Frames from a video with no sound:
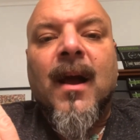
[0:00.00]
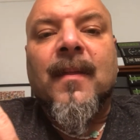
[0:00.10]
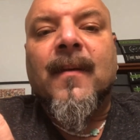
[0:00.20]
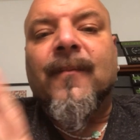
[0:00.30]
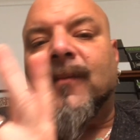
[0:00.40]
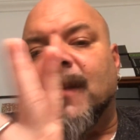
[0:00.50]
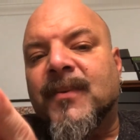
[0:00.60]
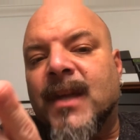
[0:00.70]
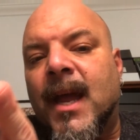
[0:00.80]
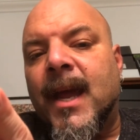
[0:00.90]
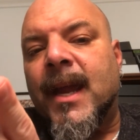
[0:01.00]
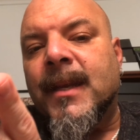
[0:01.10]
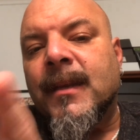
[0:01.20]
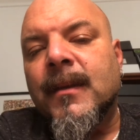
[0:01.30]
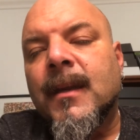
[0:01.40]
on the flip
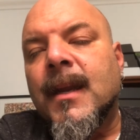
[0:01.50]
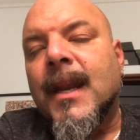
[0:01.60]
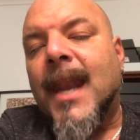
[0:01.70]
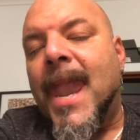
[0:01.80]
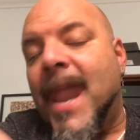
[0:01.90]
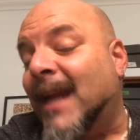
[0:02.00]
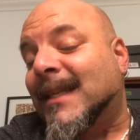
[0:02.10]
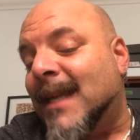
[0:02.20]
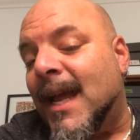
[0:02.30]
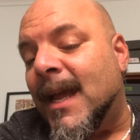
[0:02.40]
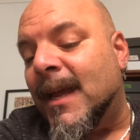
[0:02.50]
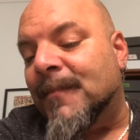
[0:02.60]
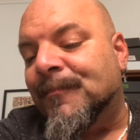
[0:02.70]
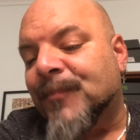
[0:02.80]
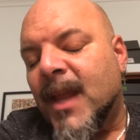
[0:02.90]
side next
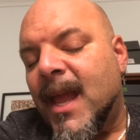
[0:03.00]
time,